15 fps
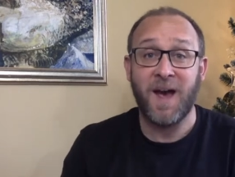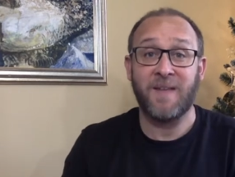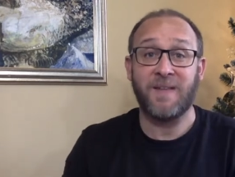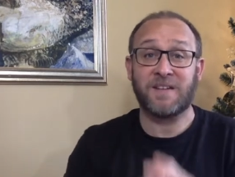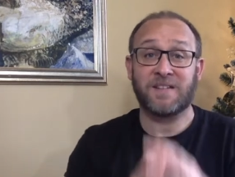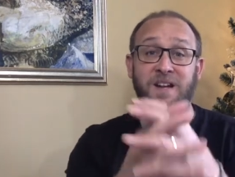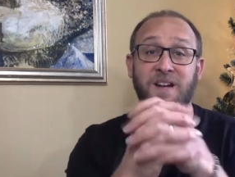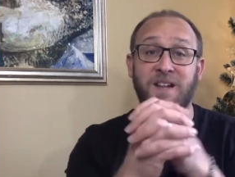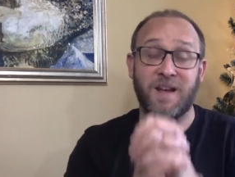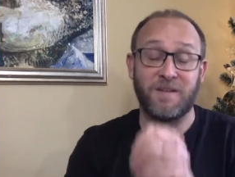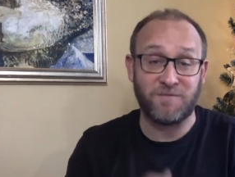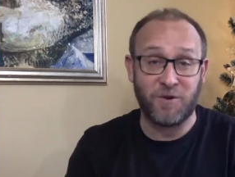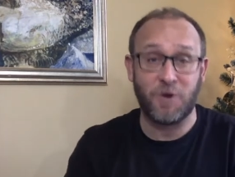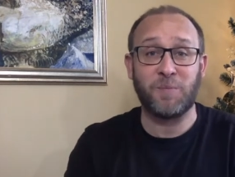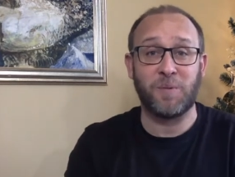And then suddenly
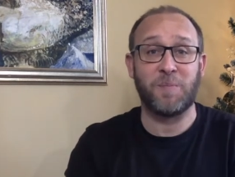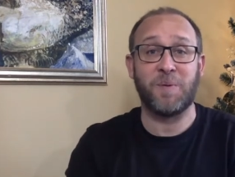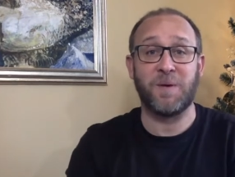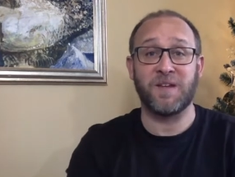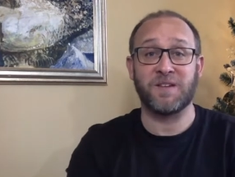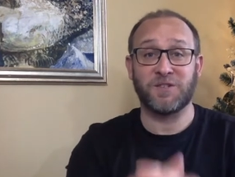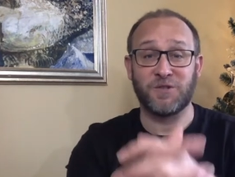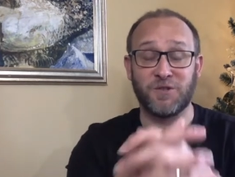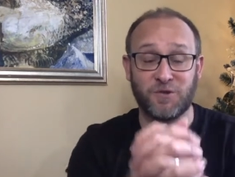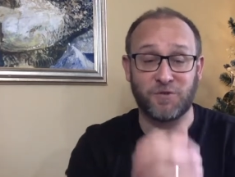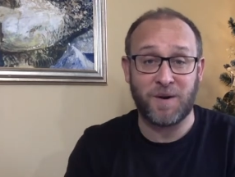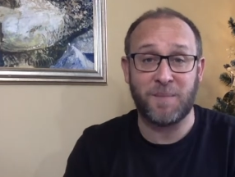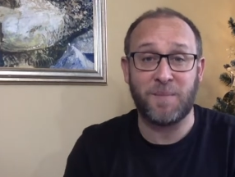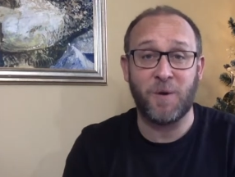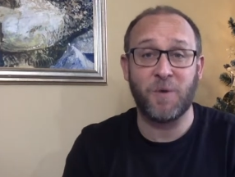that rope appears and you
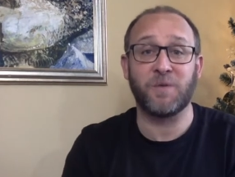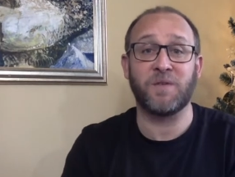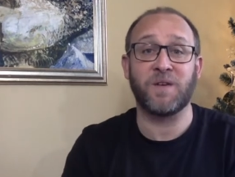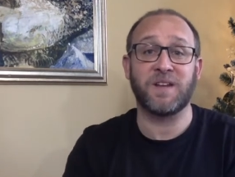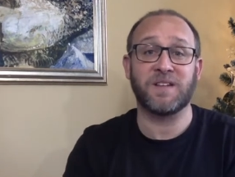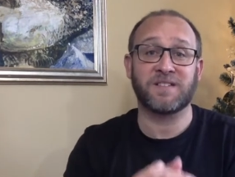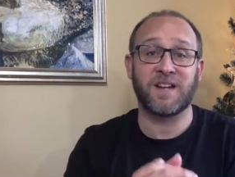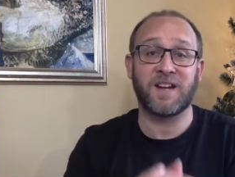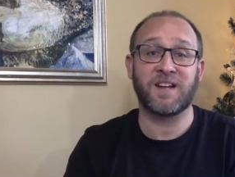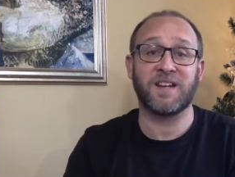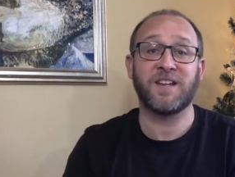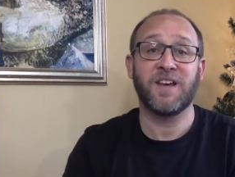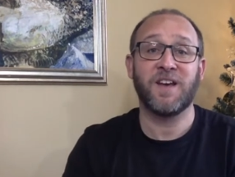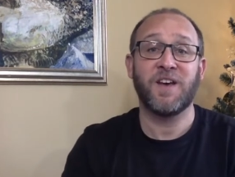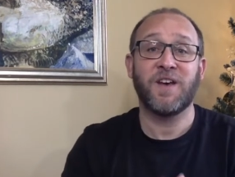grab hold of it and
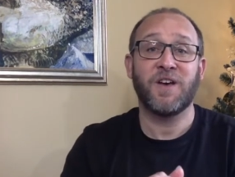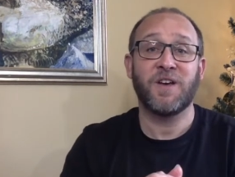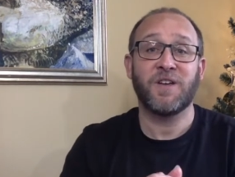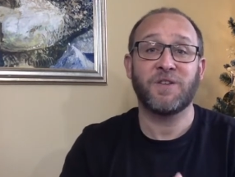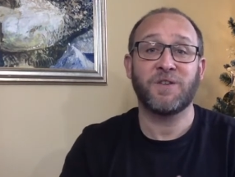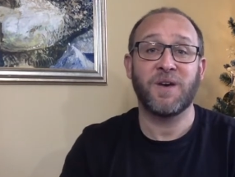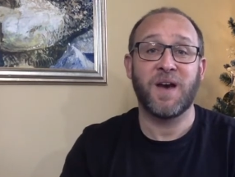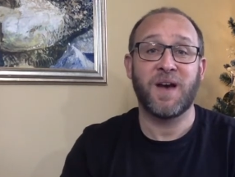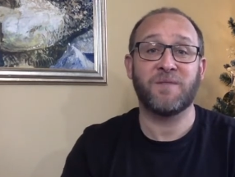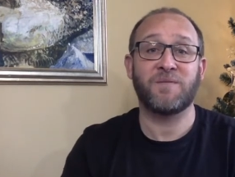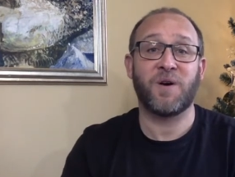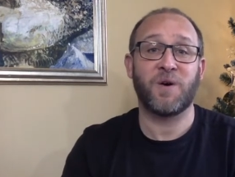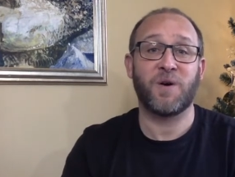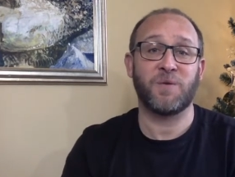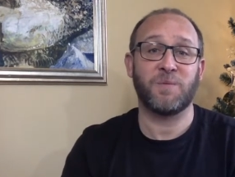suddenly you have
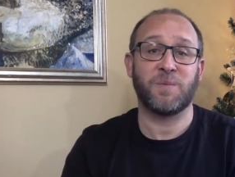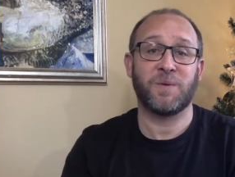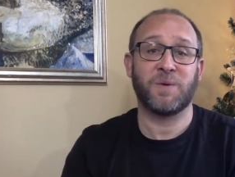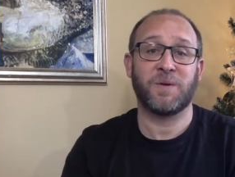hope.